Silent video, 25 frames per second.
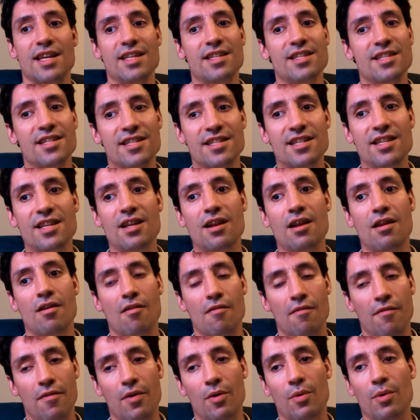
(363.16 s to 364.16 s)
it's still
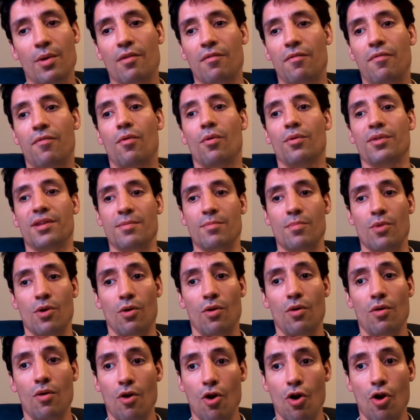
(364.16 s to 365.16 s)
very
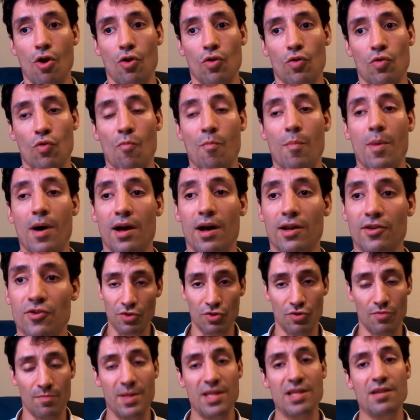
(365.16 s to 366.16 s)
affordable compared to
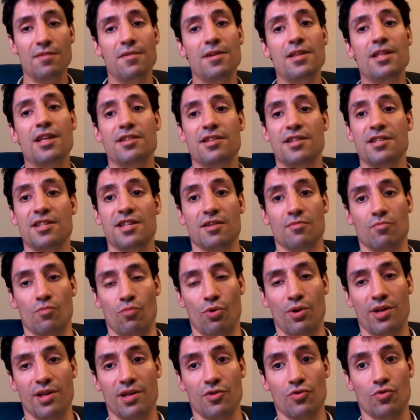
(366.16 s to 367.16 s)
the benefit that it can
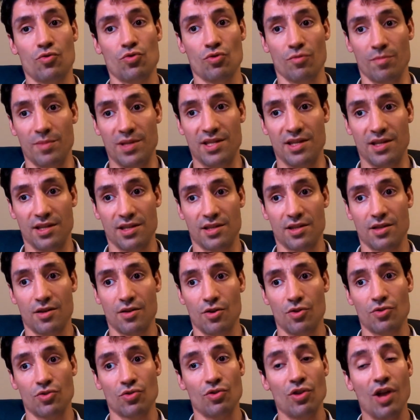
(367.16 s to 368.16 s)
bring to your business.
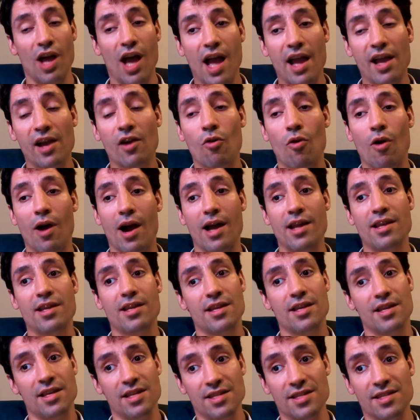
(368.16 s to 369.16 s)
So the ROI
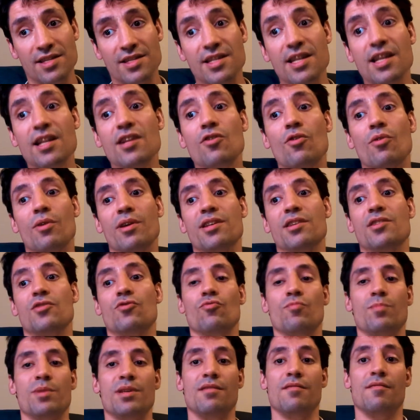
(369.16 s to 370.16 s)
is still going to
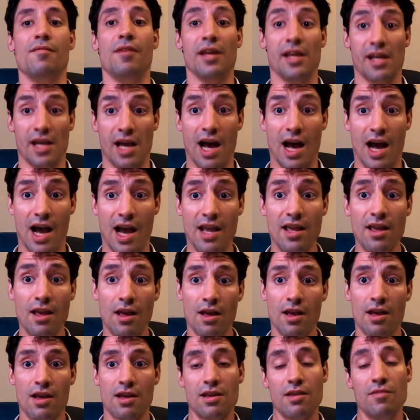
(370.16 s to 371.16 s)
be very high
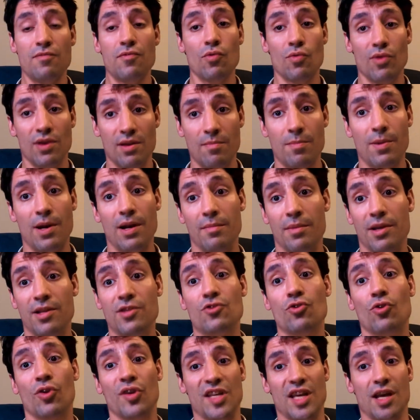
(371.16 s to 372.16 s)
if you
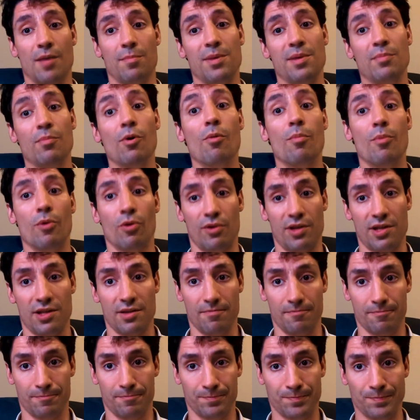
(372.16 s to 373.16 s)
implement your ERP properly.
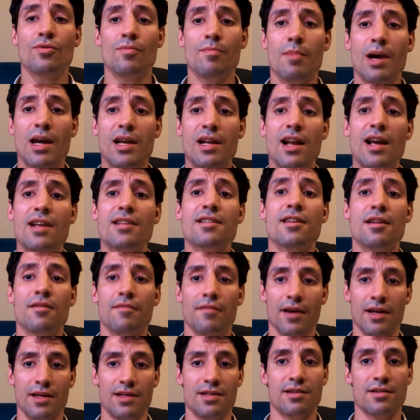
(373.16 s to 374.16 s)
My last
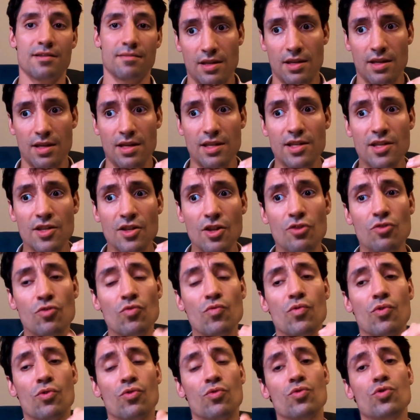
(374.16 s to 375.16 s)
advice is not to
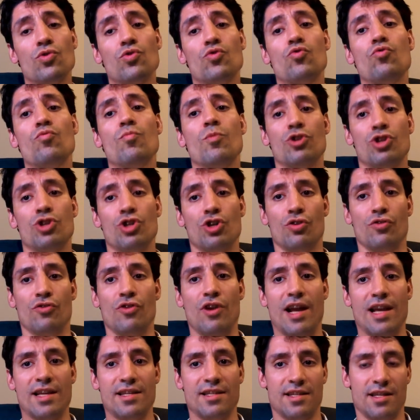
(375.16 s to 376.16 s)
focus too much on the
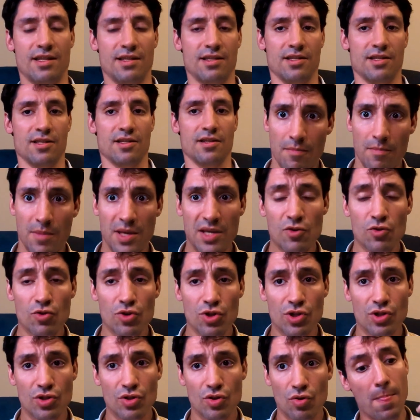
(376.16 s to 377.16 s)
license,
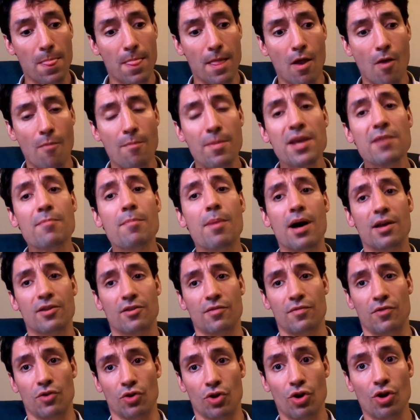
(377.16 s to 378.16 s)
because a big part
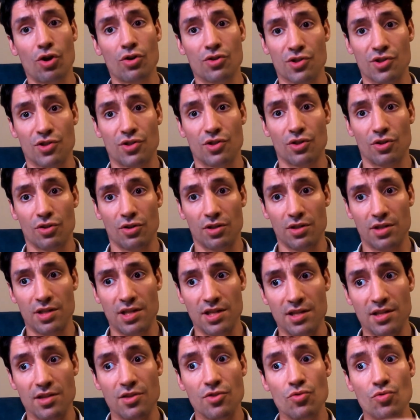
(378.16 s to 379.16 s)
of the cost
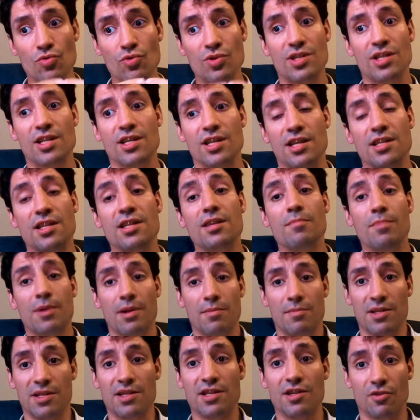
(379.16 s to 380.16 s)
in using and
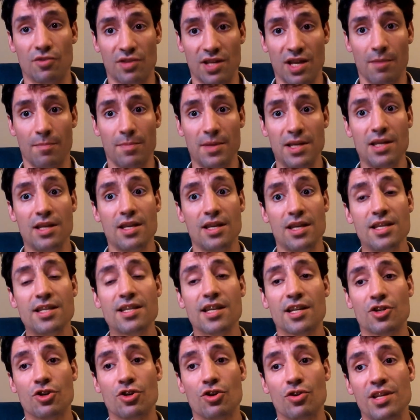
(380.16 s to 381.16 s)
implementing an ERP is
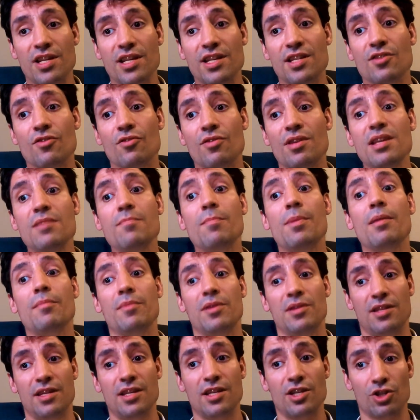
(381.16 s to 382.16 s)
actually in the
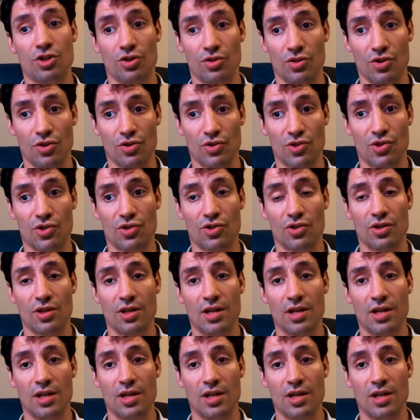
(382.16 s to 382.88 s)
implementation cost.